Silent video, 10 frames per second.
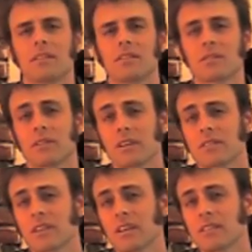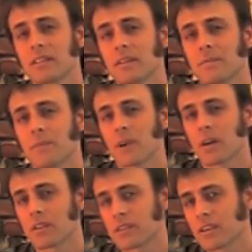so that's the idea.
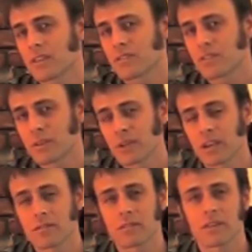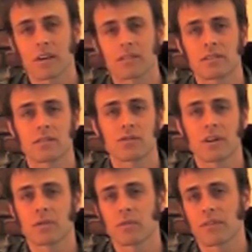Check out the strumming exercises and
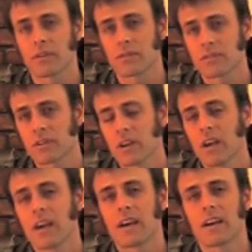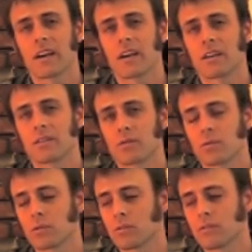train with those, and you
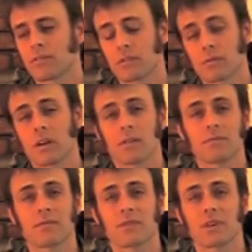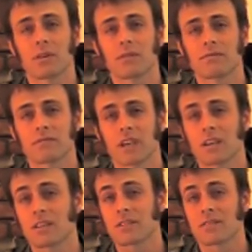will do well. So take
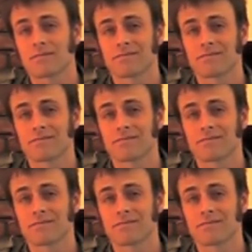it easy.